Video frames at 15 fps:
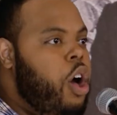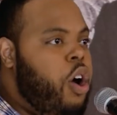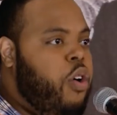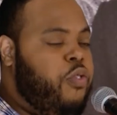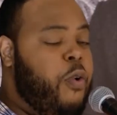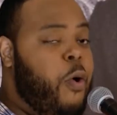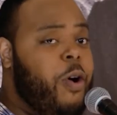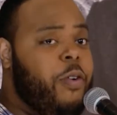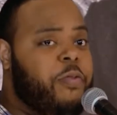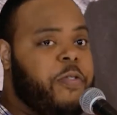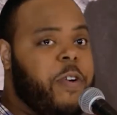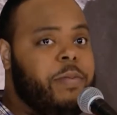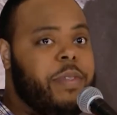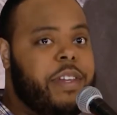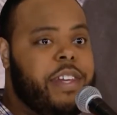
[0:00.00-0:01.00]
Formed
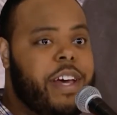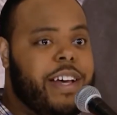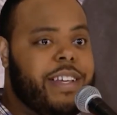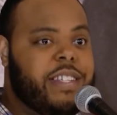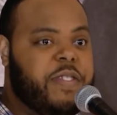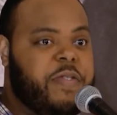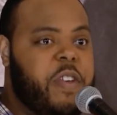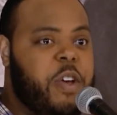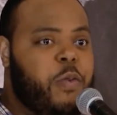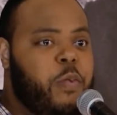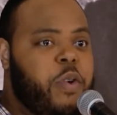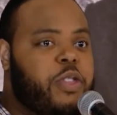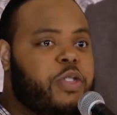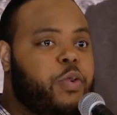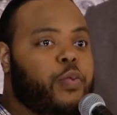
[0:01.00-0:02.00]
from the dust, filled
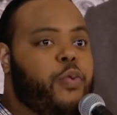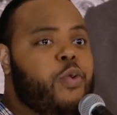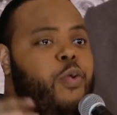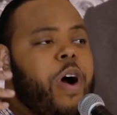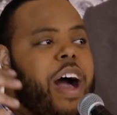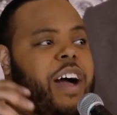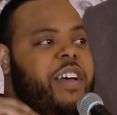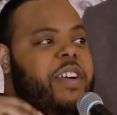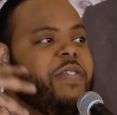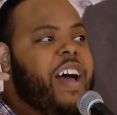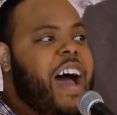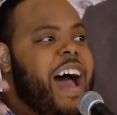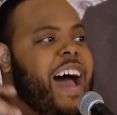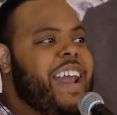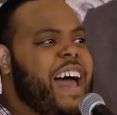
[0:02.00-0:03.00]
with the Ruach of
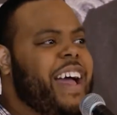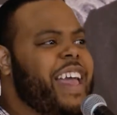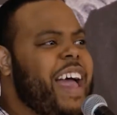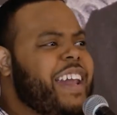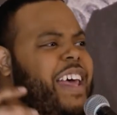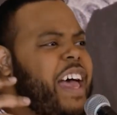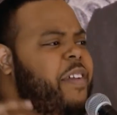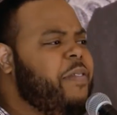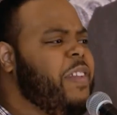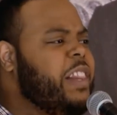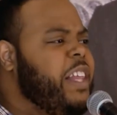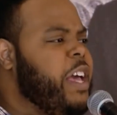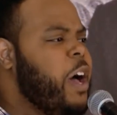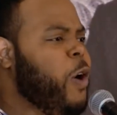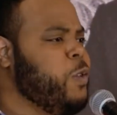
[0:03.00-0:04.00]
God, I got heavenly
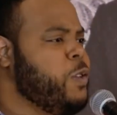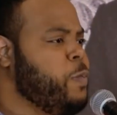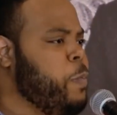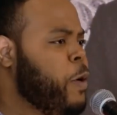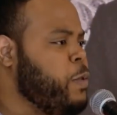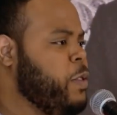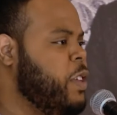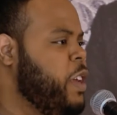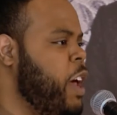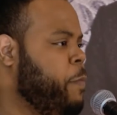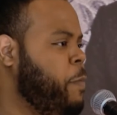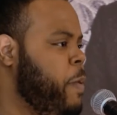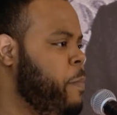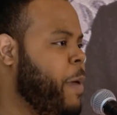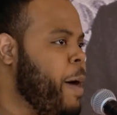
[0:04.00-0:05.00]
hosts posted up
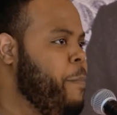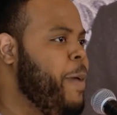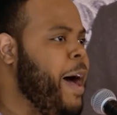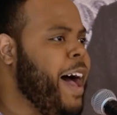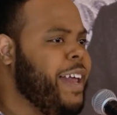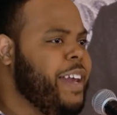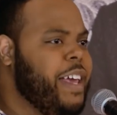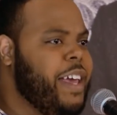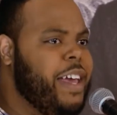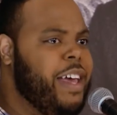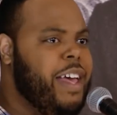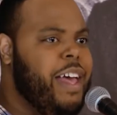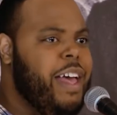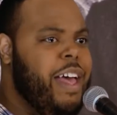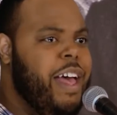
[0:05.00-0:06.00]
in my body.
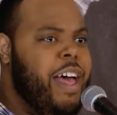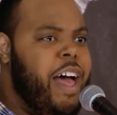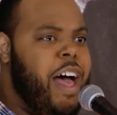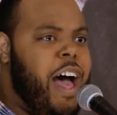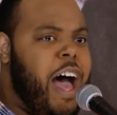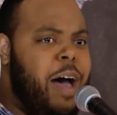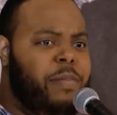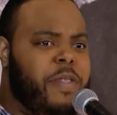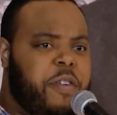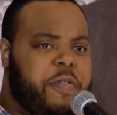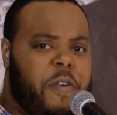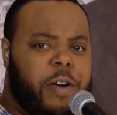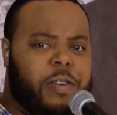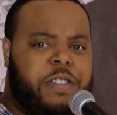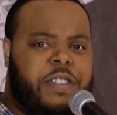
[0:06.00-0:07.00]
I'm the
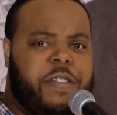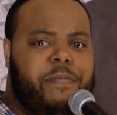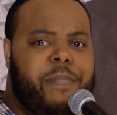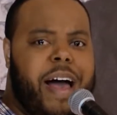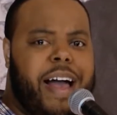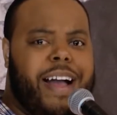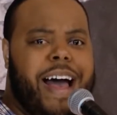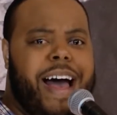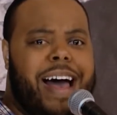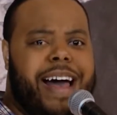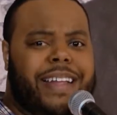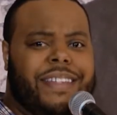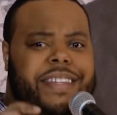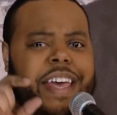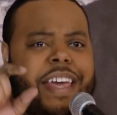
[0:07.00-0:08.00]
first of my kind,
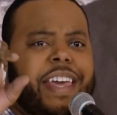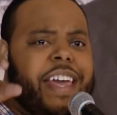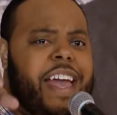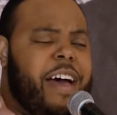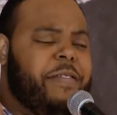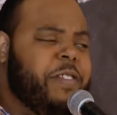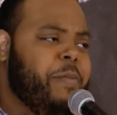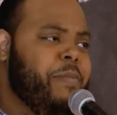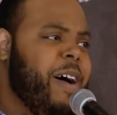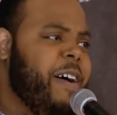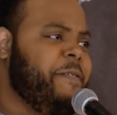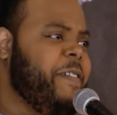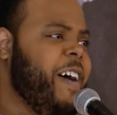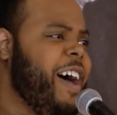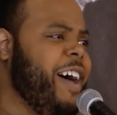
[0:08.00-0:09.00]
taking after my
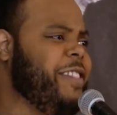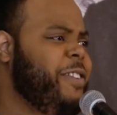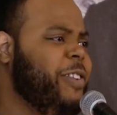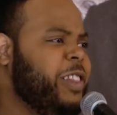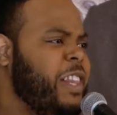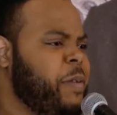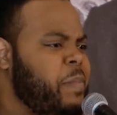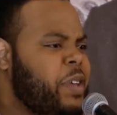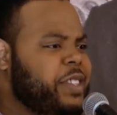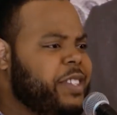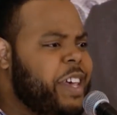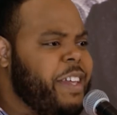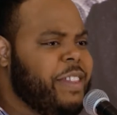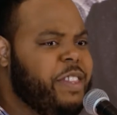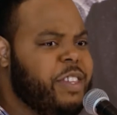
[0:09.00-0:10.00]
father. Let me
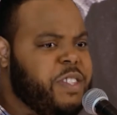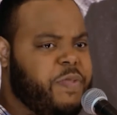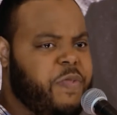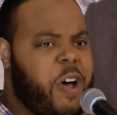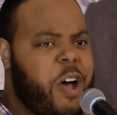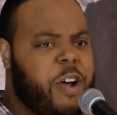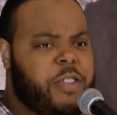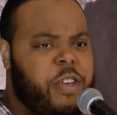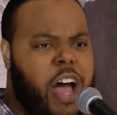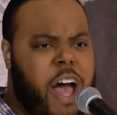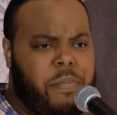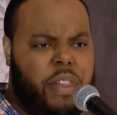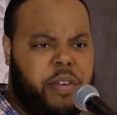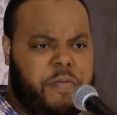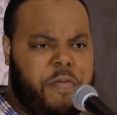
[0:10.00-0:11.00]
take this farther. I'm
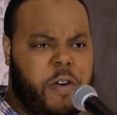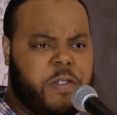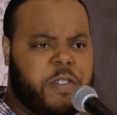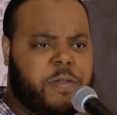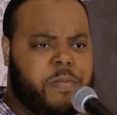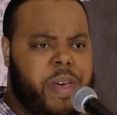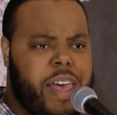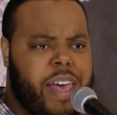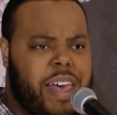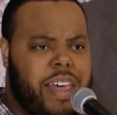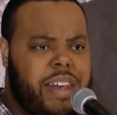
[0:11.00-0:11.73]
the first man.